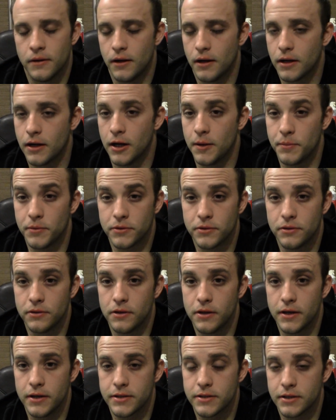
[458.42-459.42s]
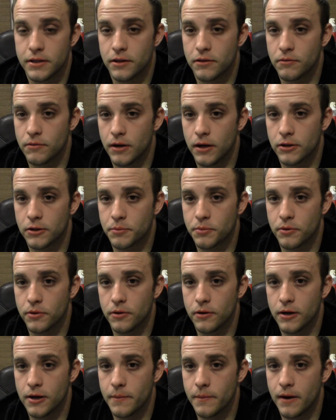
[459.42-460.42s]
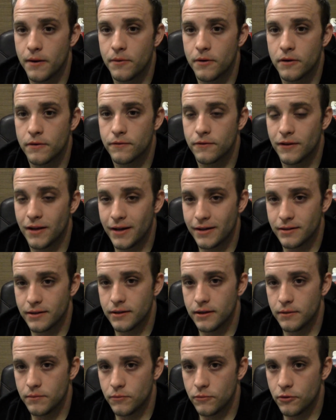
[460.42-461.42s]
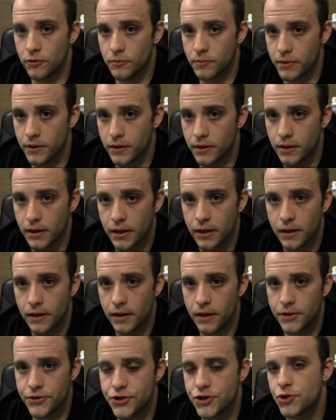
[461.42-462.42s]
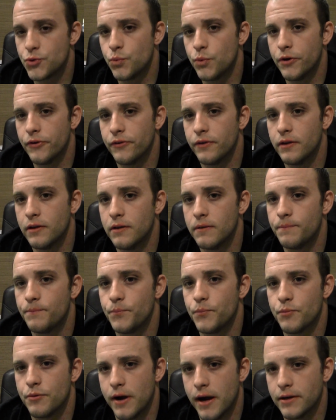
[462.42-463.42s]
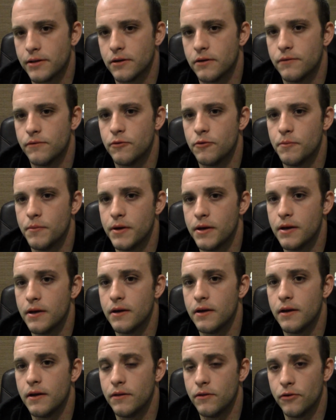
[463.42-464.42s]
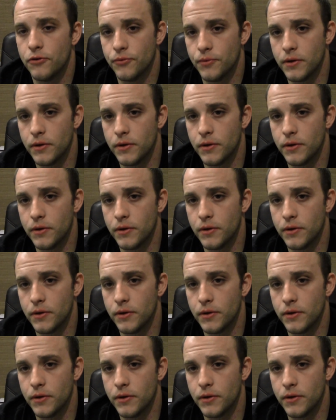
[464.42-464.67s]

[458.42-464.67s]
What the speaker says: a couple 2 days in throughout the program. I would have liked to get more, but it just wasn't practical for me in those